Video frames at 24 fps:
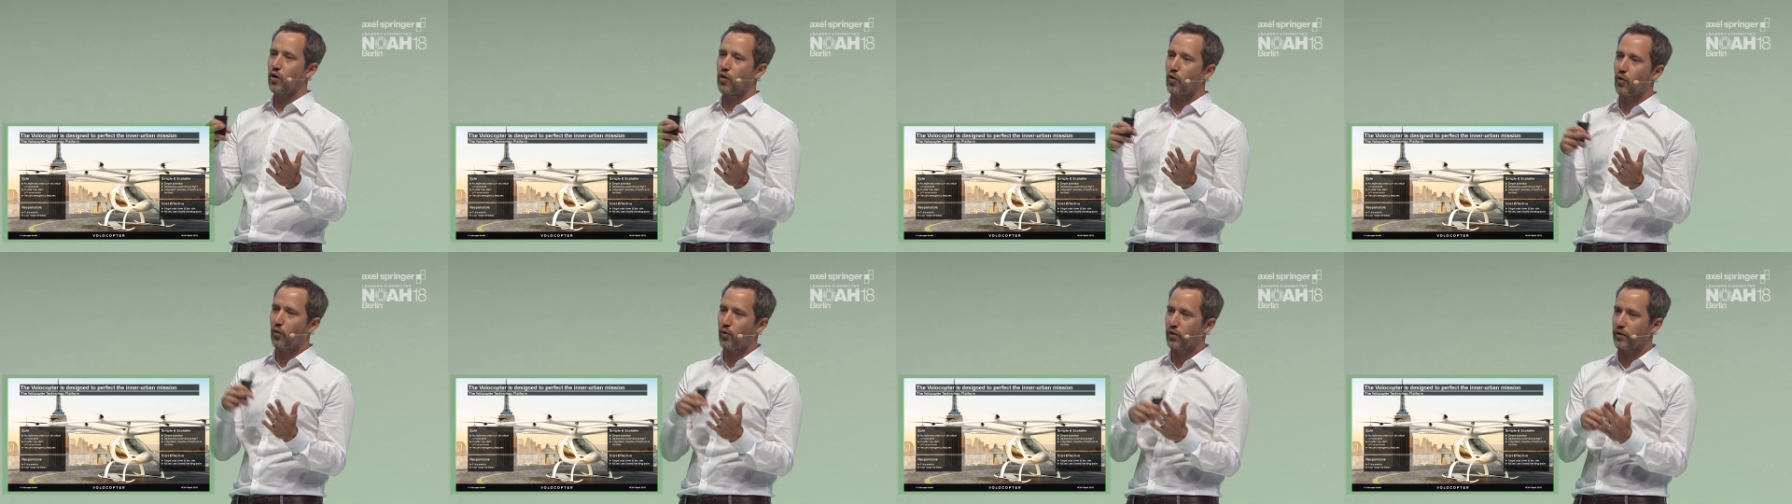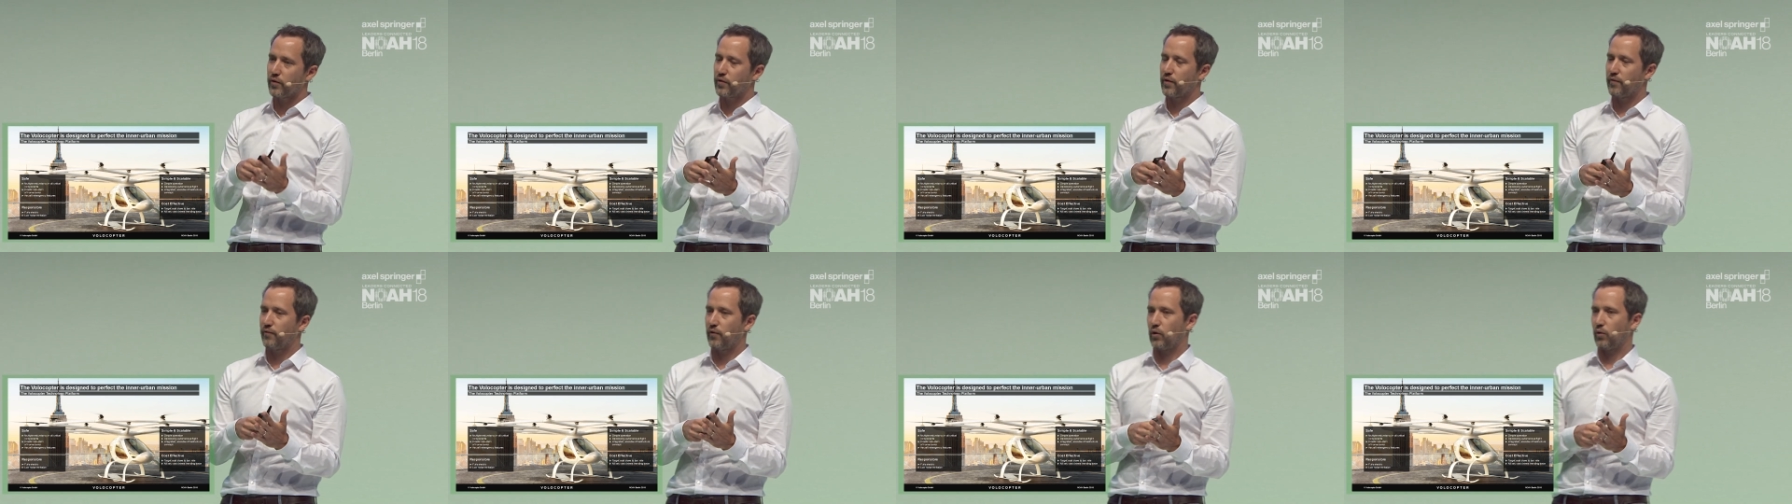order
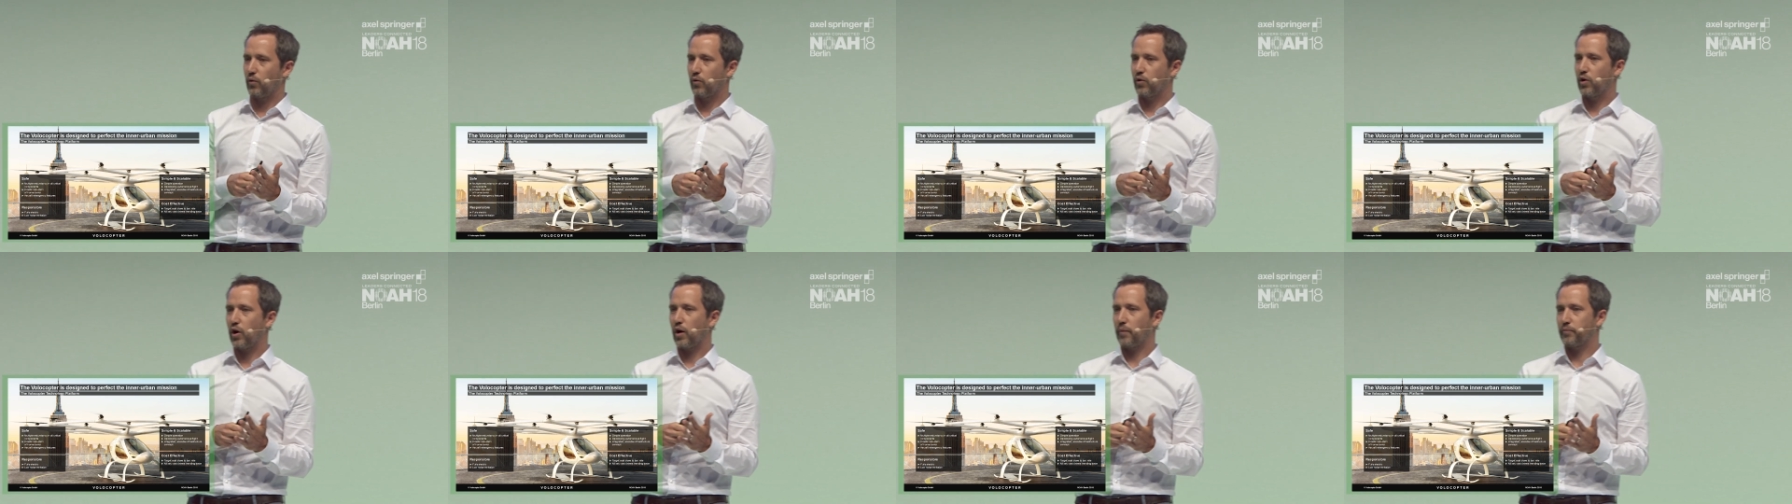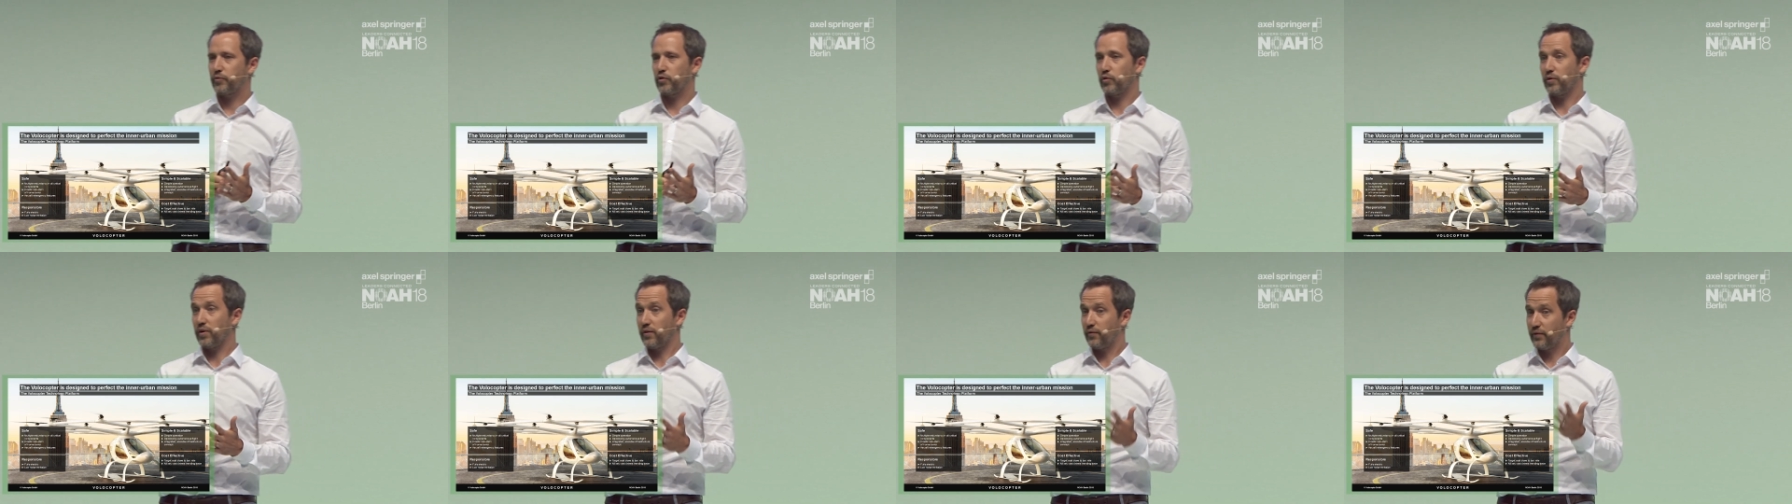the
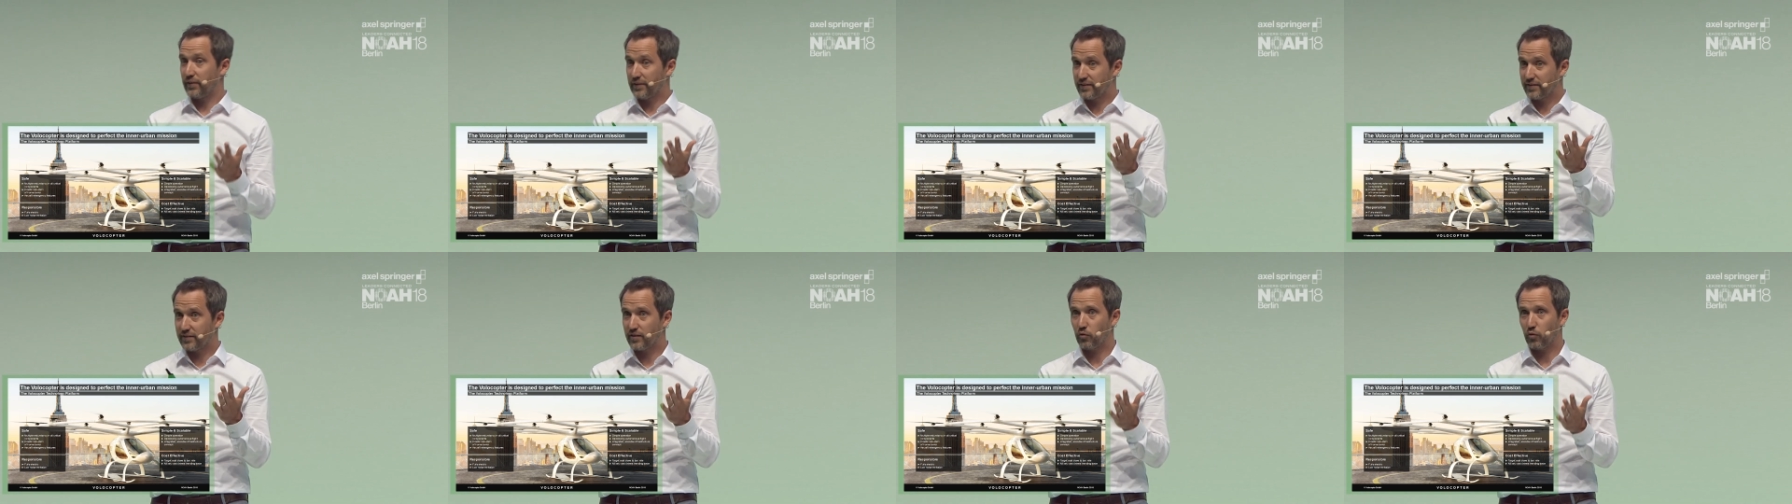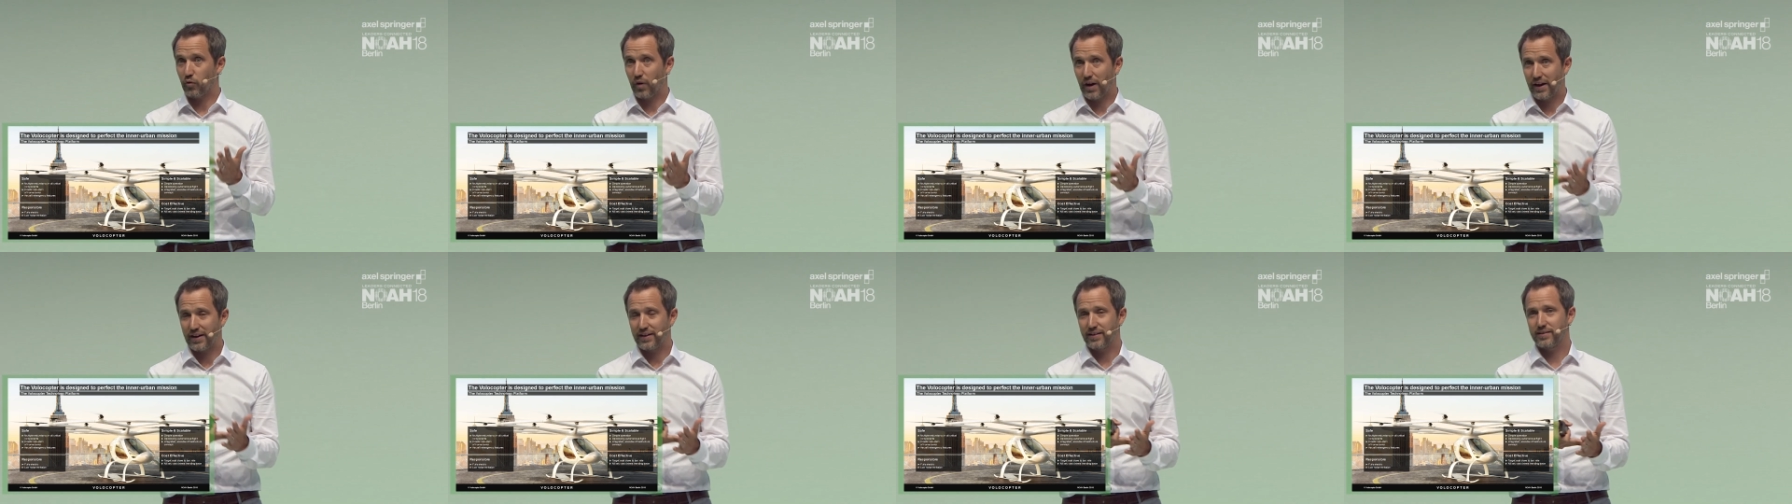Volocopter if it's the
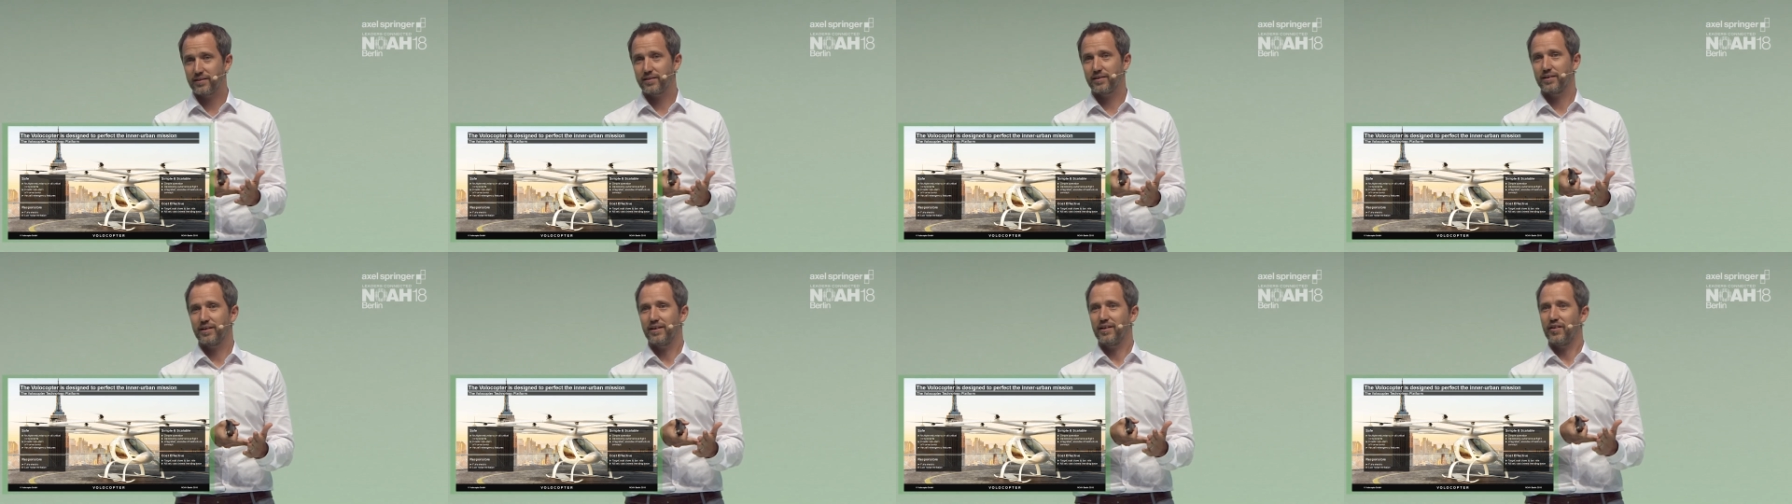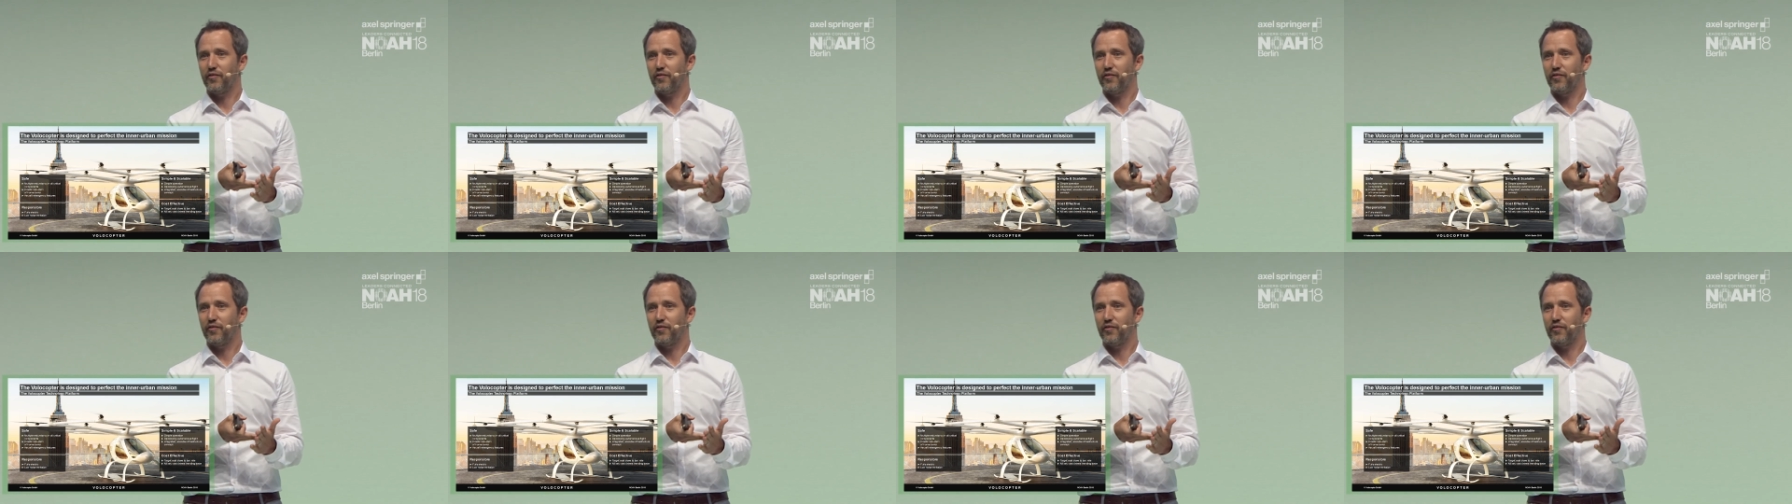right